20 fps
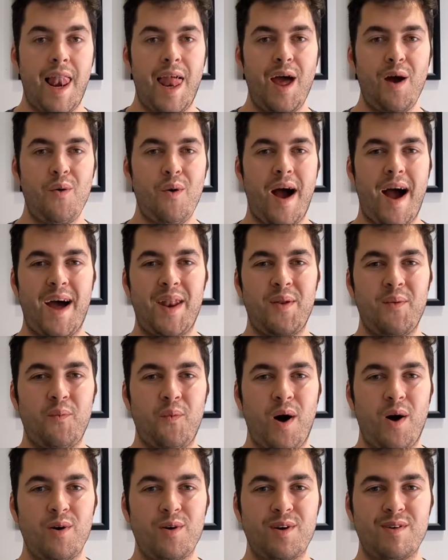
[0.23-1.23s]
Hello and
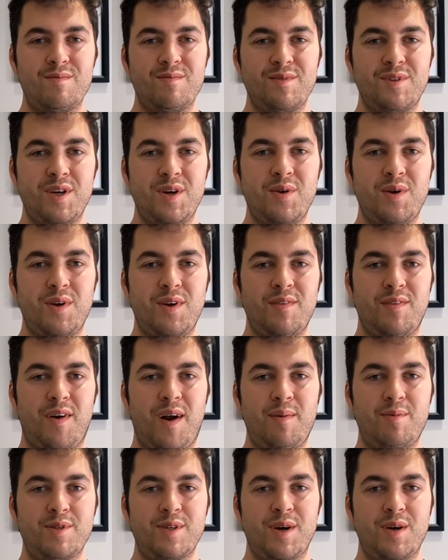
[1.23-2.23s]
welcome to
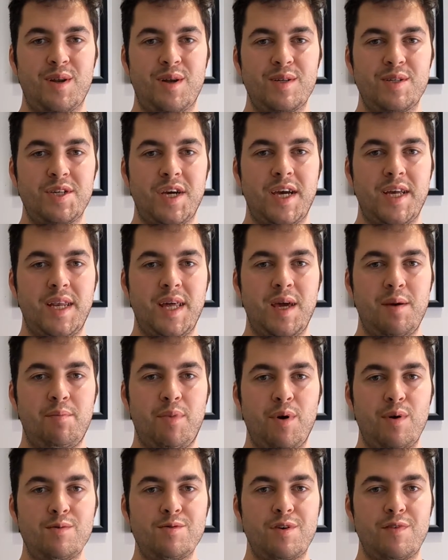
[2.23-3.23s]
another episode on JD
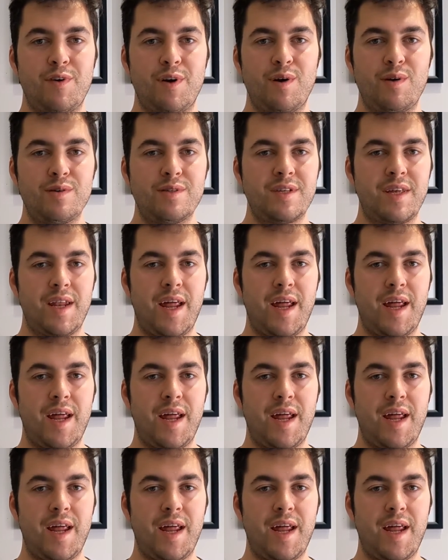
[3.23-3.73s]
Booze Reviews.